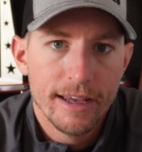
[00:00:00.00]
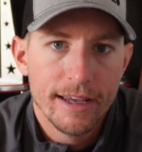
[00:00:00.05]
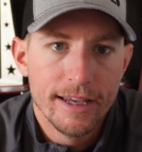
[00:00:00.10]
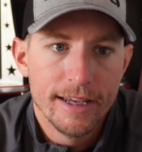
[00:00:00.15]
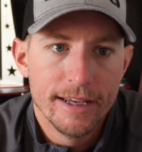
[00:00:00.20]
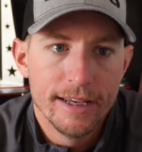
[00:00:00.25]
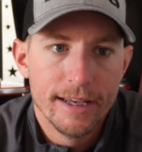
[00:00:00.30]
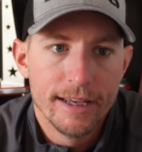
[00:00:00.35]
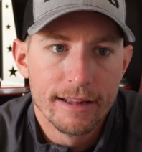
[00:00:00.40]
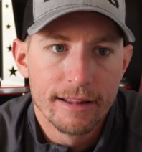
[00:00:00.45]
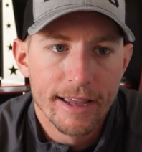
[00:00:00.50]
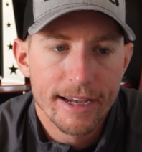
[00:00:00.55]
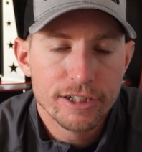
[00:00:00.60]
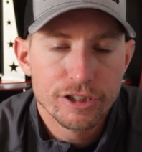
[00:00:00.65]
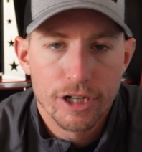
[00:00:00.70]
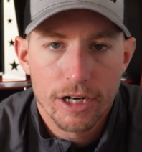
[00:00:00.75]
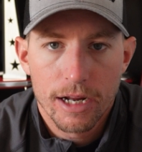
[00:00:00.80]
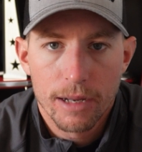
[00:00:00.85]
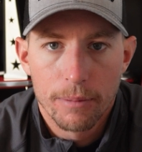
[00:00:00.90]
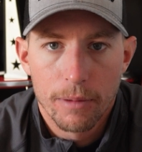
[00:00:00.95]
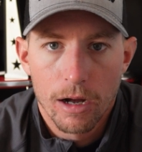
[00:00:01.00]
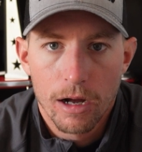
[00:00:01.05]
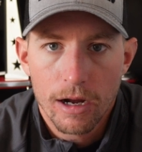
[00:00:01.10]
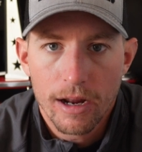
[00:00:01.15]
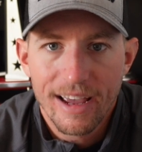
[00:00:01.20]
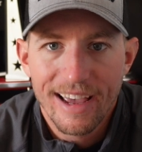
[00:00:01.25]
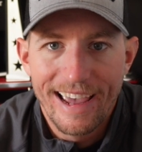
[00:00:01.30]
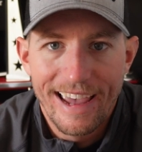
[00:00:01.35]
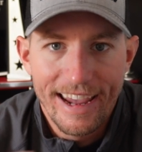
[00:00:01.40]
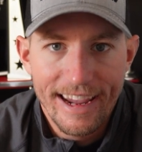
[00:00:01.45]
Lake
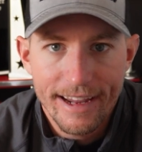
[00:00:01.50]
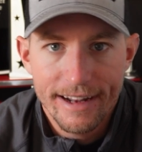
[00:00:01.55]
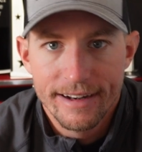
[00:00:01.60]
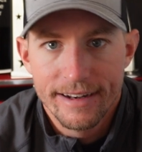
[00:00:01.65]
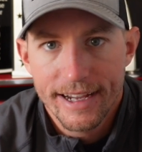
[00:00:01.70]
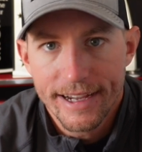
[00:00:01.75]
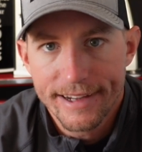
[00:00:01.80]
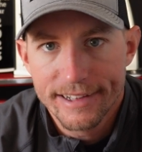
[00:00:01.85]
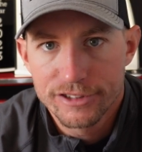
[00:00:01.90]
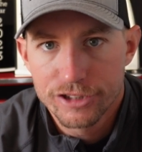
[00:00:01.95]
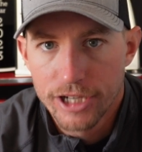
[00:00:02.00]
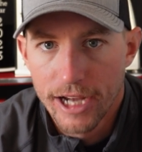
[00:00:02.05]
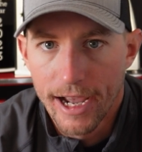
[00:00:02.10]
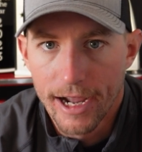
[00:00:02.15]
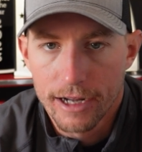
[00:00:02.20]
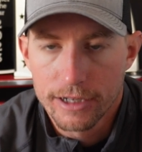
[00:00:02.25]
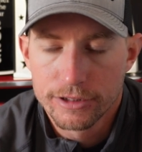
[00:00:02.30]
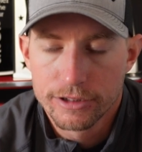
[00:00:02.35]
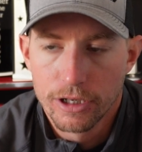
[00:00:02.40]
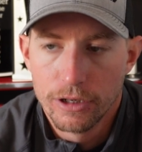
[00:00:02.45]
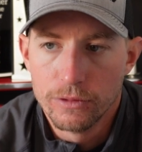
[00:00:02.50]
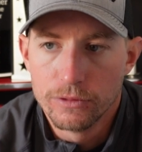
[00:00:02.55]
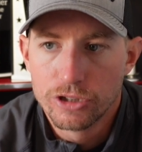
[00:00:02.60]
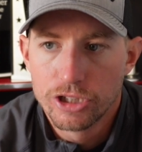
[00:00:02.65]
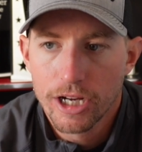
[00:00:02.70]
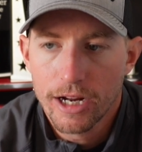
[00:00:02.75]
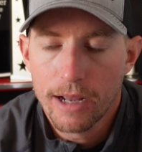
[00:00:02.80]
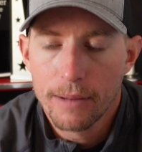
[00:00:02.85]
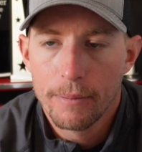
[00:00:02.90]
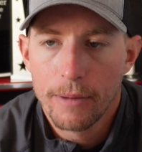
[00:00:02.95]
Chickamauga and Nickajack. So
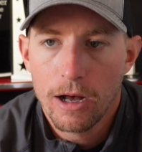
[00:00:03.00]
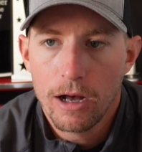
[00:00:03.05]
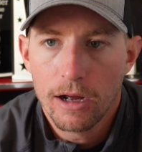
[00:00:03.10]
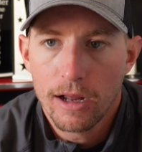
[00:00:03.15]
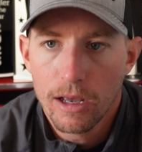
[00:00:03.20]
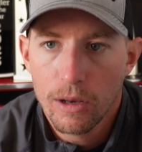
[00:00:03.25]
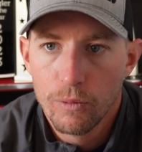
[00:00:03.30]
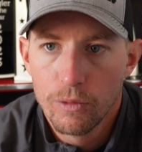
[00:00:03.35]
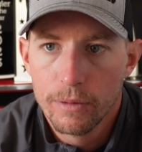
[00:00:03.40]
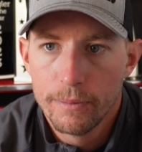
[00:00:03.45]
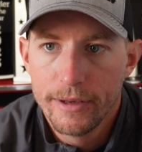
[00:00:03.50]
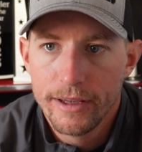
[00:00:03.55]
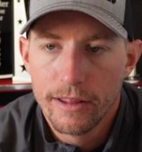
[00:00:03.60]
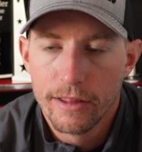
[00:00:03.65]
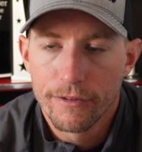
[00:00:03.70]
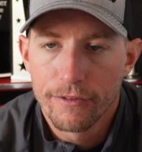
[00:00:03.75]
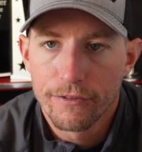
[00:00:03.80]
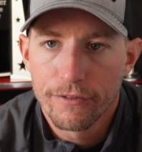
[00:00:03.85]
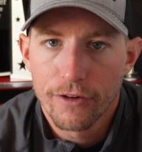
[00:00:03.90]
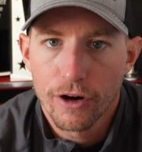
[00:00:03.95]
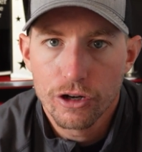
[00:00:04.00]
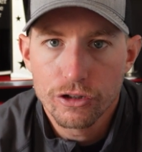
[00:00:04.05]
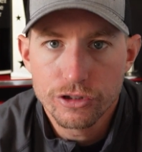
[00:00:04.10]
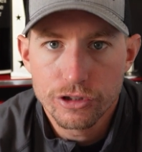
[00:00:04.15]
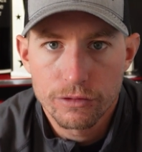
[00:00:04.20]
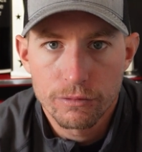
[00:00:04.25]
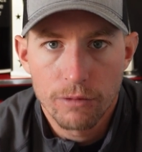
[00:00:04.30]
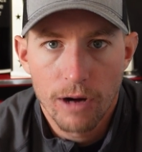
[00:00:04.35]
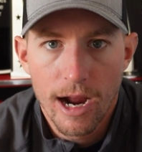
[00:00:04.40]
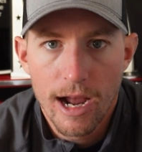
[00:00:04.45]
Chickamauga will be the
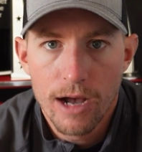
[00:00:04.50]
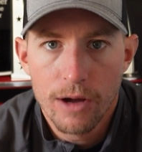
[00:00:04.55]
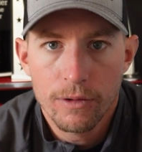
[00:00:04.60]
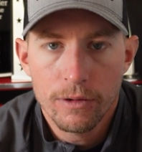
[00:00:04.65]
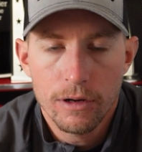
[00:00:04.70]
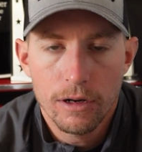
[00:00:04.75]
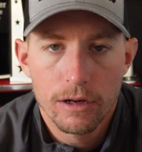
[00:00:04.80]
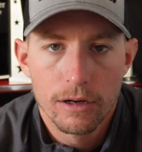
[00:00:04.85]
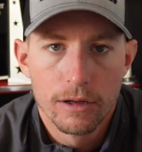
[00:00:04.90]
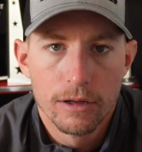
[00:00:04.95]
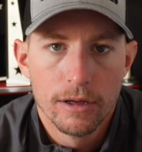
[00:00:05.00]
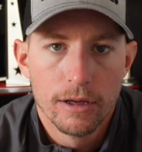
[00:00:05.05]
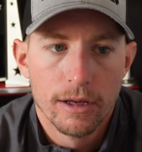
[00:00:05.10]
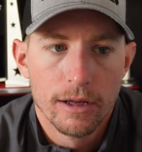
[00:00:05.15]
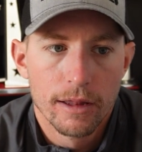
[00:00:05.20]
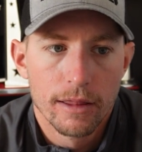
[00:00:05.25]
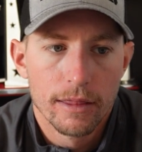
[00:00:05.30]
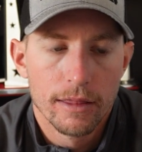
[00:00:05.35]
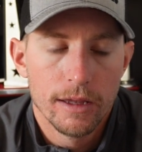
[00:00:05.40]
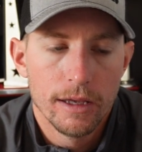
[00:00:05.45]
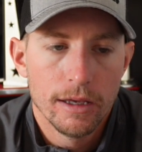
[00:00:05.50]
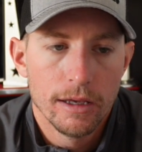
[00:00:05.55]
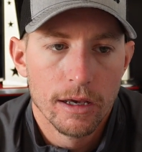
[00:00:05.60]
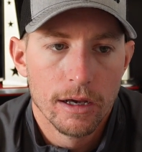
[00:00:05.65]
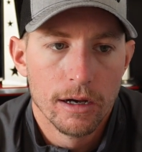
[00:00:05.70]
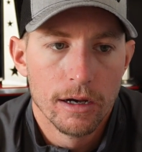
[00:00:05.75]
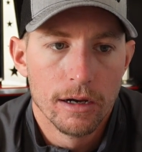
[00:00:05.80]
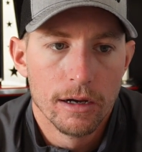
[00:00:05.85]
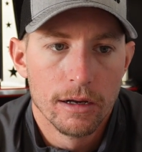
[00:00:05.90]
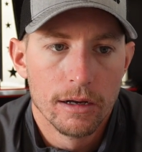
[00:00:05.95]
first round,
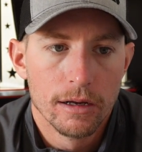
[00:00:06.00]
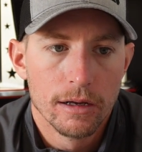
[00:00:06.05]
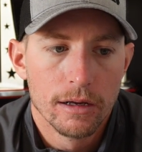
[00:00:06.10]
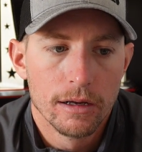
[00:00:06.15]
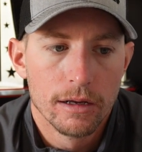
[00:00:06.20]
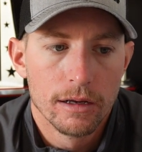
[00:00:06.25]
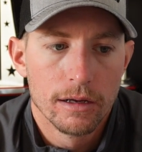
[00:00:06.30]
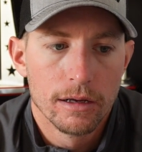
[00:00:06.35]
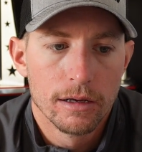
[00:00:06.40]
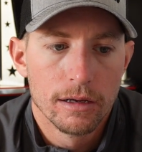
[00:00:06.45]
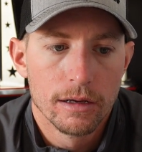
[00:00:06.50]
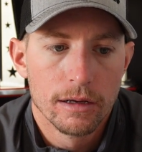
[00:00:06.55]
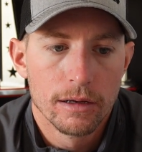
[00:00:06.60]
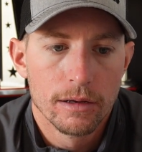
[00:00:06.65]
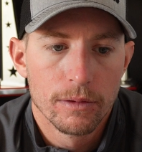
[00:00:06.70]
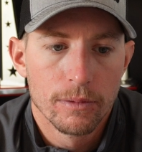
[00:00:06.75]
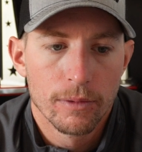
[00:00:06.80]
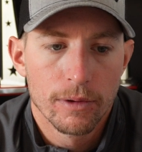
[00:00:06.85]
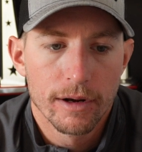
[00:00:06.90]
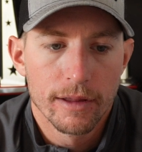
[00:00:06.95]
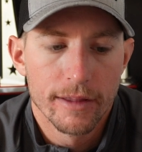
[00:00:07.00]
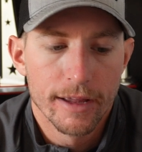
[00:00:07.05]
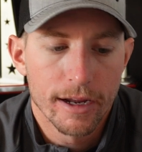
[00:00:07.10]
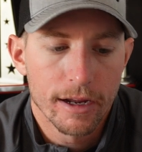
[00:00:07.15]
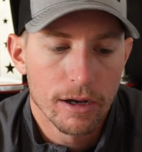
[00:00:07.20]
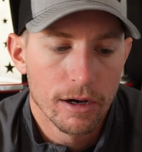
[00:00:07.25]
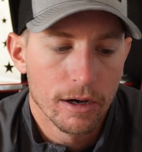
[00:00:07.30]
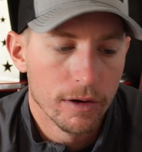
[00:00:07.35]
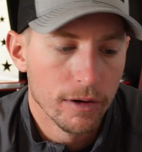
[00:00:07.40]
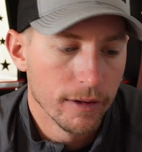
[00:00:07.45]
what do they
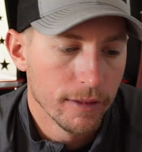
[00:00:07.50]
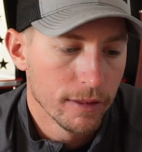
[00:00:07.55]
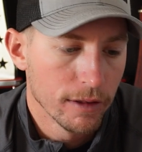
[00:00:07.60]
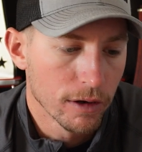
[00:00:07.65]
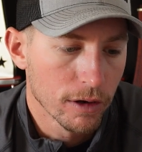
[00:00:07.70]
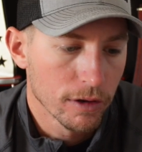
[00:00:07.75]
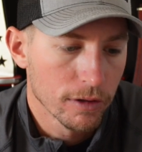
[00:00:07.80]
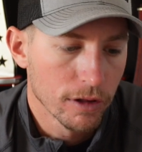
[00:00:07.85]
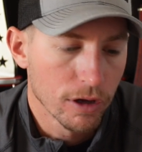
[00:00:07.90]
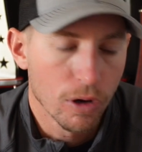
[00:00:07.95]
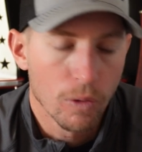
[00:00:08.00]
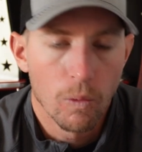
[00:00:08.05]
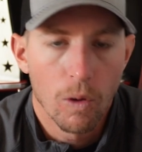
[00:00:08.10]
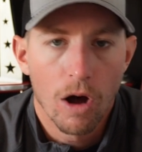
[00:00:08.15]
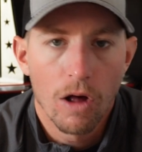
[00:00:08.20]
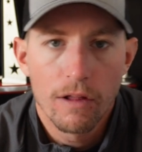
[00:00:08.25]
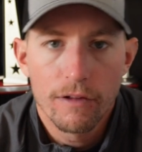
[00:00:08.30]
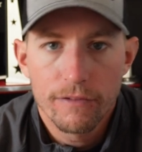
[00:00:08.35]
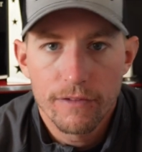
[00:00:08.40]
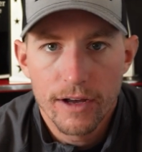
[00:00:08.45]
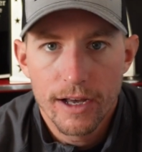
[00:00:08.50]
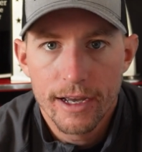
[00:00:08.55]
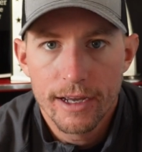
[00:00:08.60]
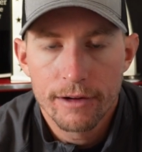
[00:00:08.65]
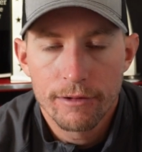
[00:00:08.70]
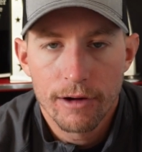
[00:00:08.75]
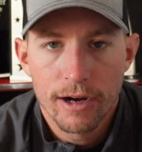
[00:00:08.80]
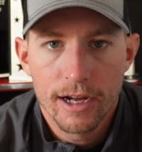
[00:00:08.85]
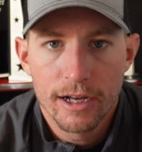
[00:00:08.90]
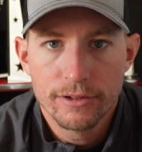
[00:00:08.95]
call it? The qualifying
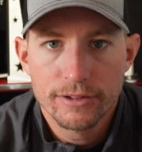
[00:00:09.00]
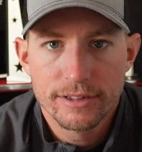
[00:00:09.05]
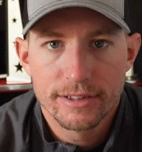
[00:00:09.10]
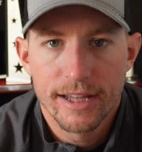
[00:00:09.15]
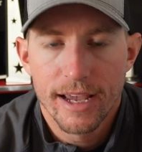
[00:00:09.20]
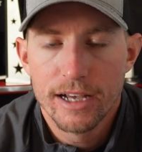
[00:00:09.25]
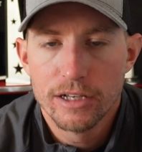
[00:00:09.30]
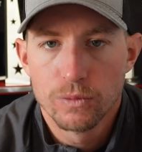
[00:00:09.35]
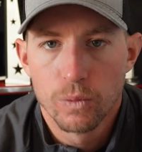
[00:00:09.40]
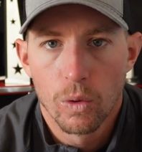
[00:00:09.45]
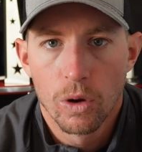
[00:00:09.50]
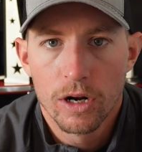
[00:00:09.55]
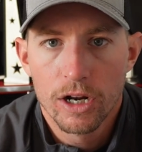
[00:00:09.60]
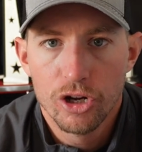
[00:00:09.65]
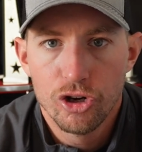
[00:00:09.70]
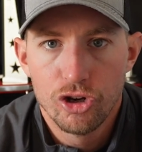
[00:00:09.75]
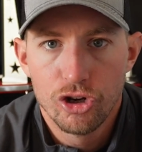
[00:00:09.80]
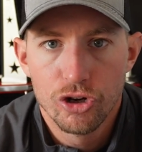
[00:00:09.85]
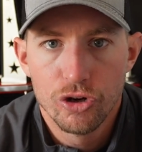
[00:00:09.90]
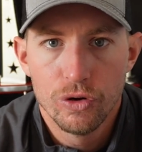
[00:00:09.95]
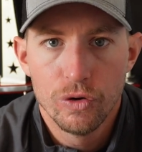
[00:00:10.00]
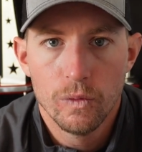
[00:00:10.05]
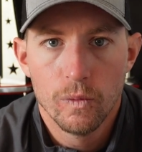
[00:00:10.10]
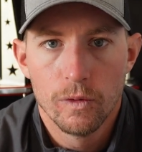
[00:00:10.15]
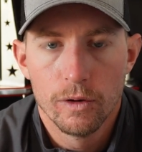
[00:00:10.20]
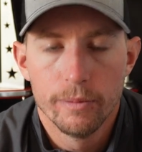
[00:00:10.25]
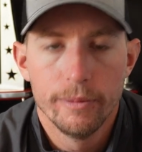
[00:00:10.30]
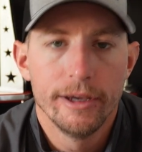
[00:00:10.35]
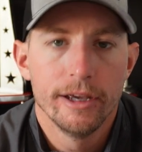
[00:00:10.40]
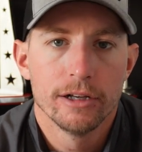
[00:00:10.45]
rounds, days 1 and 2
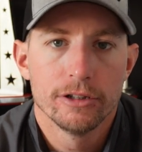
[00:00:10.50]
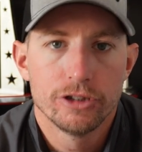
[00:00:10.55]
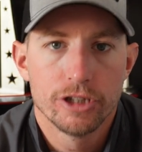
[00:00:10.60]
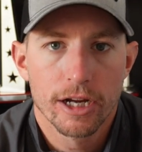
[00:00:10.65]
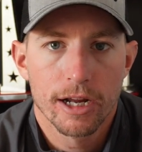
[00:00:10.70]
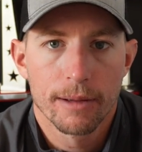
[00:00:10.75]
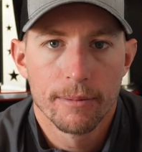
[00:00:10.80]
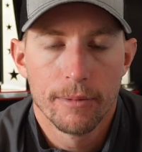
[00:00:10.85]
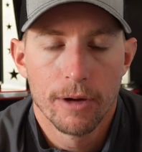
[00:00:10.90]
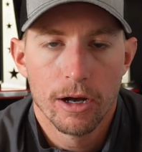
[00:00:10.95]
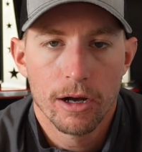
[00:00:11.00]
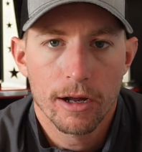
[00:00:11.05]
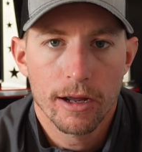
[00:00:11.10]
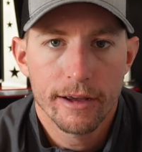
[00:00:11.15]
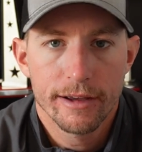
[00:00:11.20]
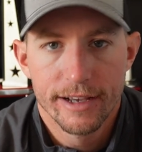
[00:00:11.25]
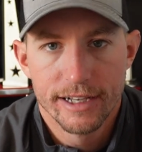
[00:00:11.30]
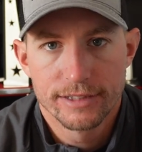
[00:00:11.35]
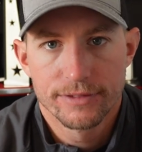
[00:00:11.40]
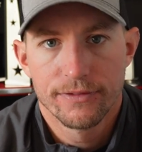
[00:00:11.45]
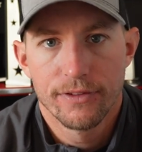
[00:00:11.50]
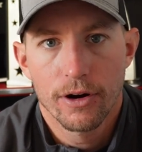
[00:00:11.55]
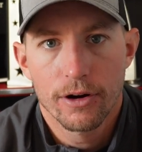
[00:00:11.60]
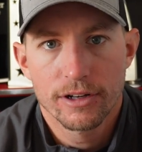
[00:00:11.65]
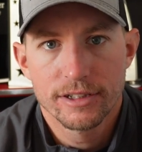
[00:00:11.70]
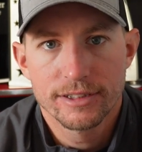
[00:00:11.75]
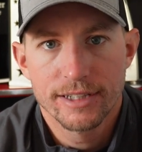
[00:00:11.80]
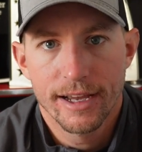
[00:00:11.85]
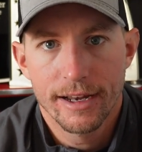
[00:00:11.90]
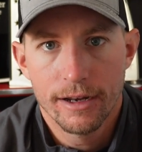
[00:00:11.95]
will be on Chickamauga, as far
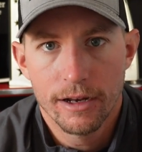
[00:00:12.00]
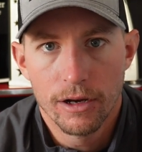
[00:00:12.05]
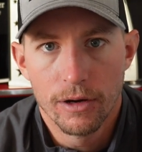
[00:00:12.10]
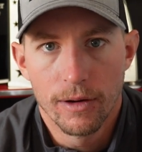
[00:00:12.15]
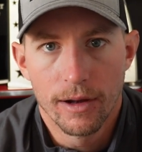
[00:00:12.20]
as I know.